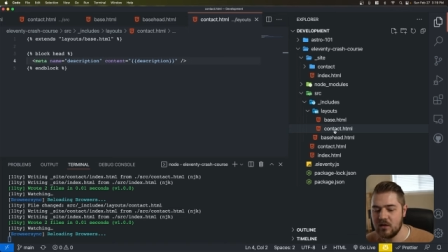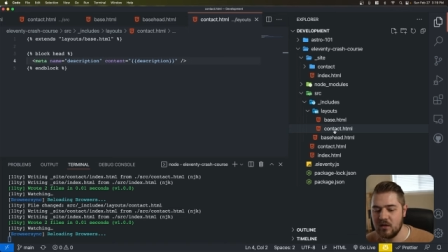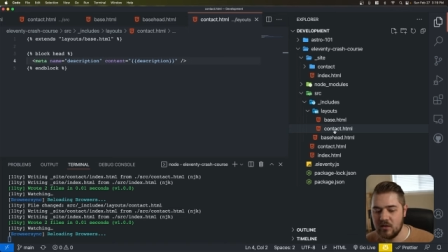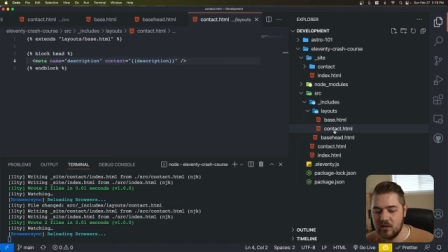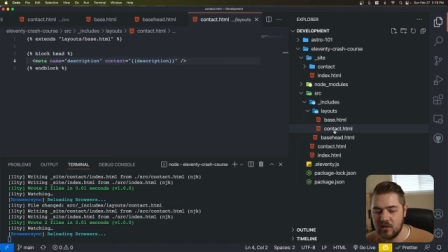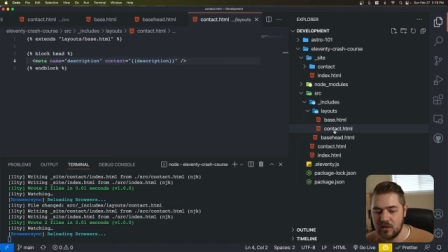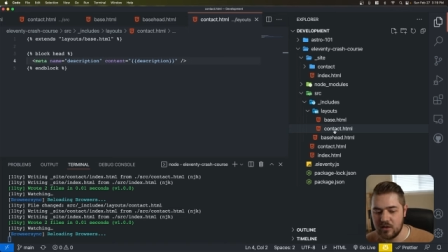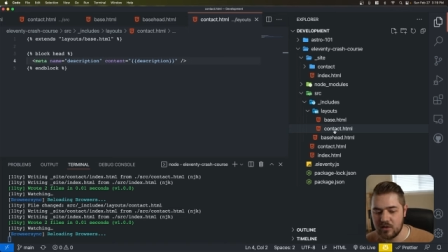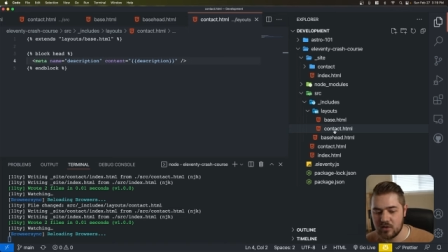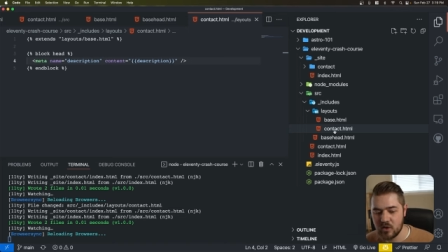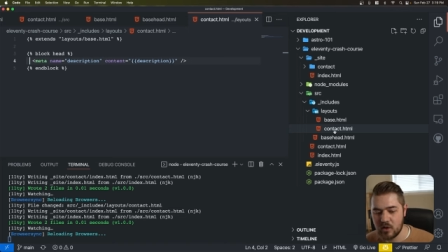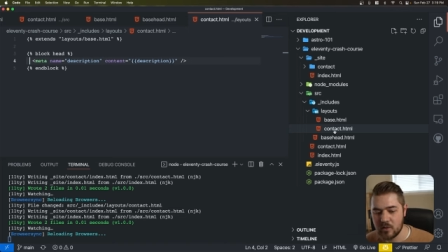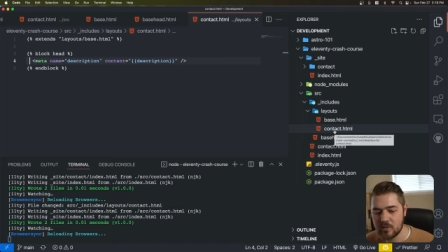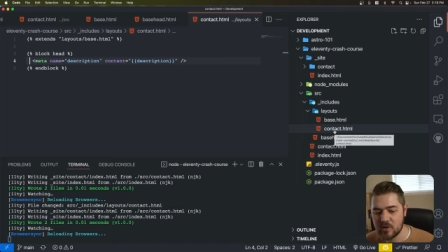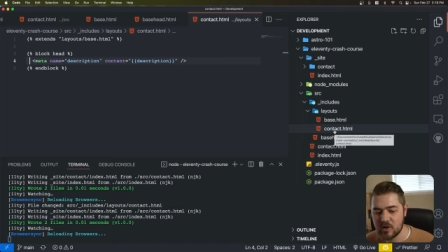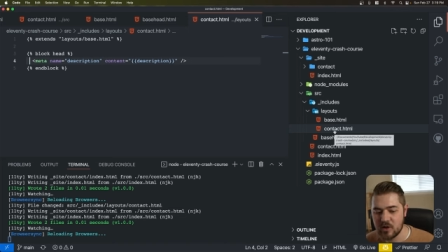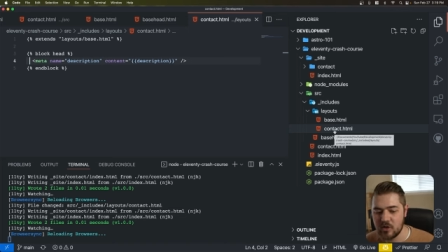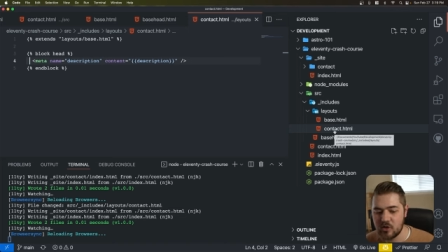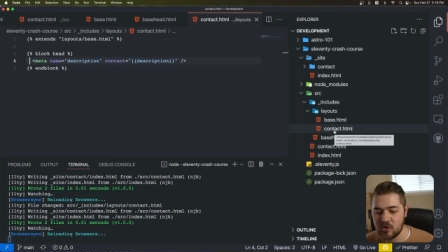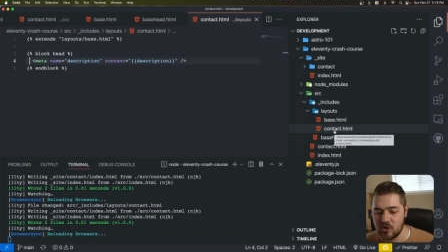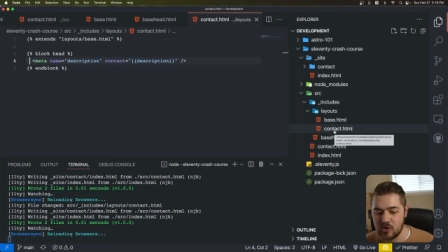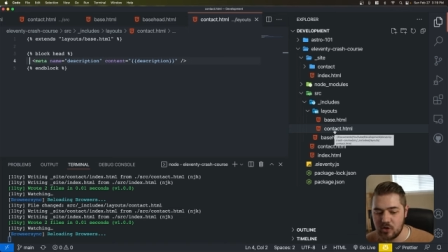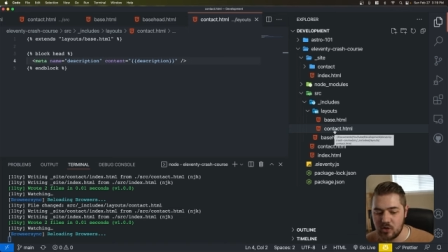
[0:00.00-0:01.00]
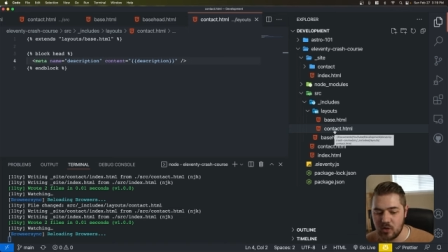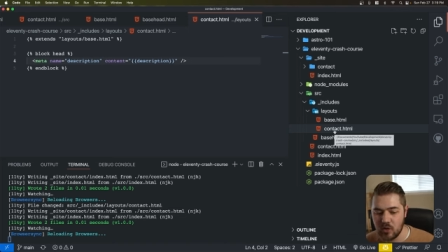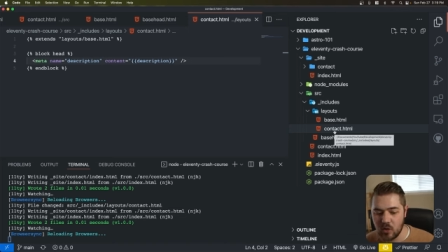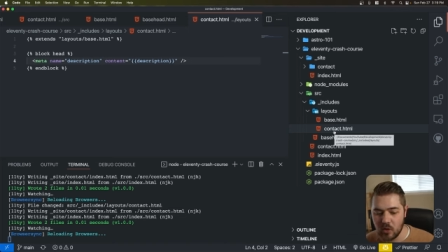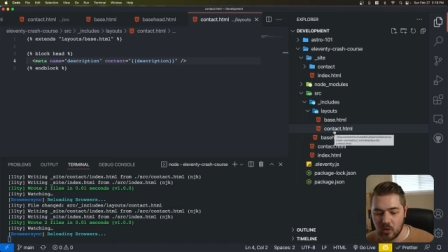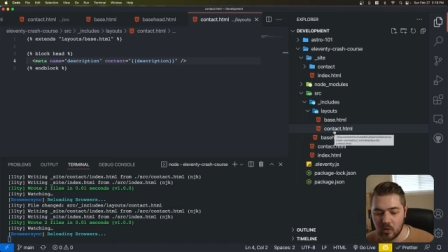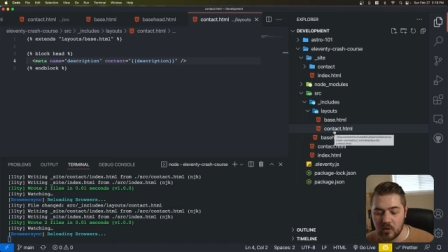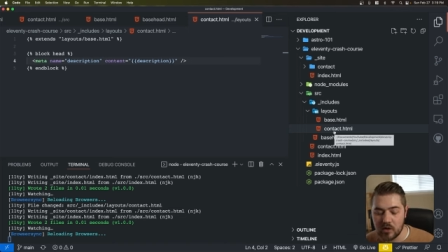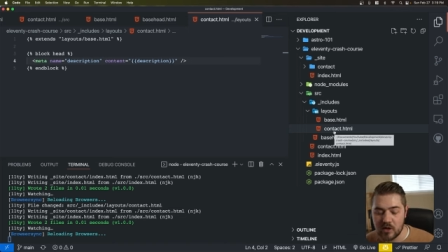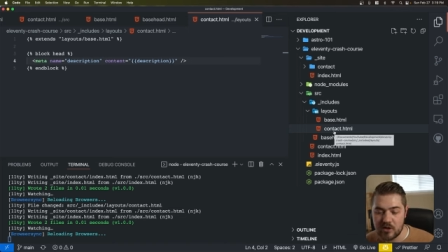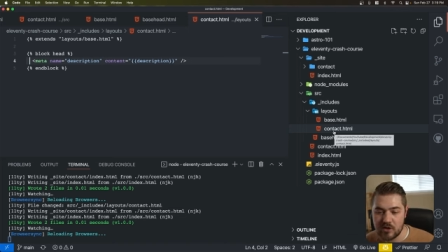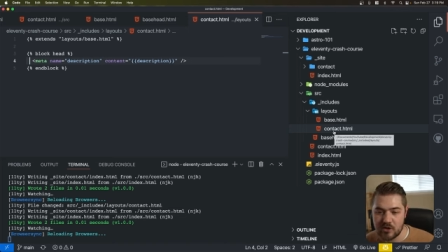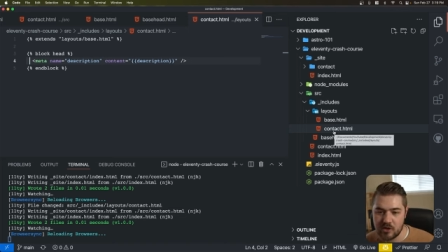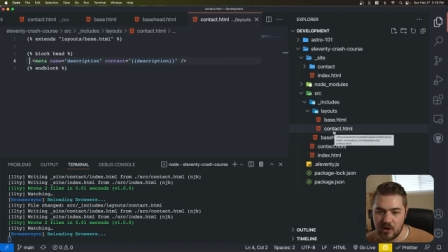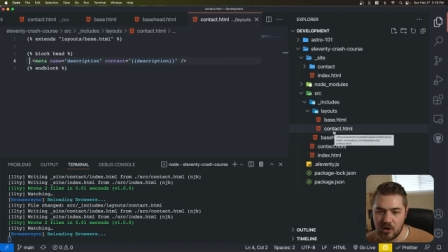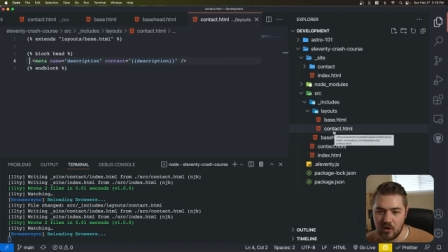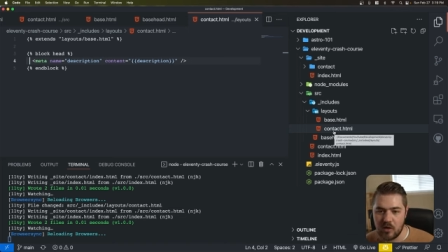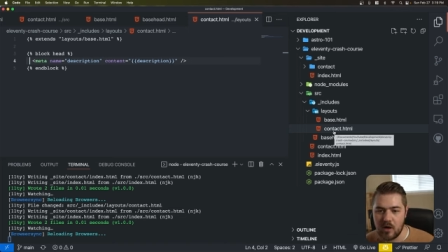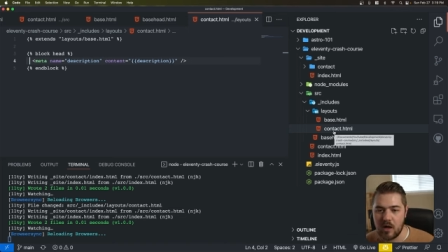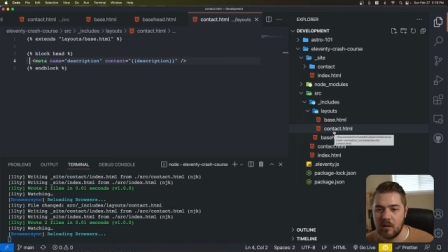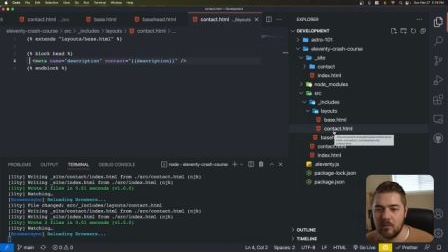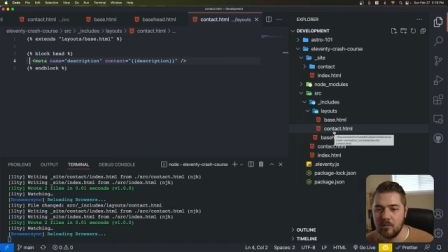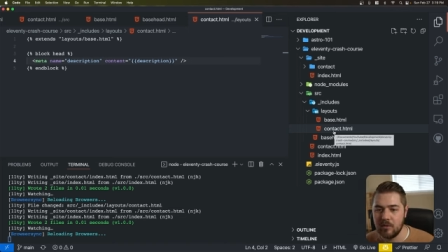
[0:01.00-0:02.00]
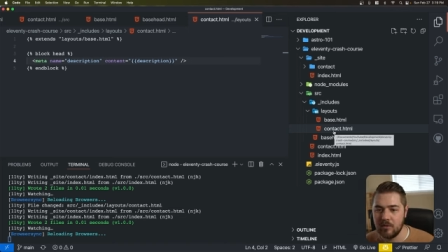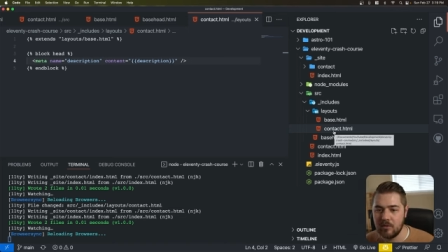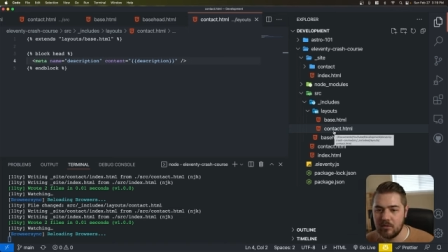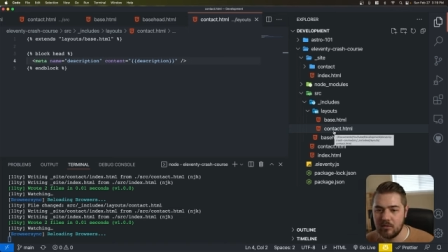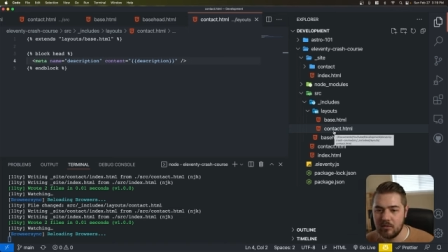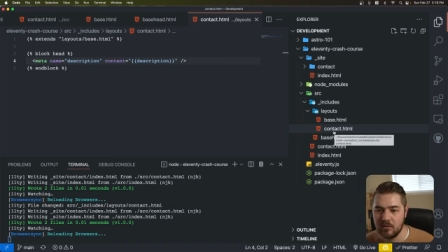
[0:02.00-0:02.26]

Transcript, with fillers: the description should only show up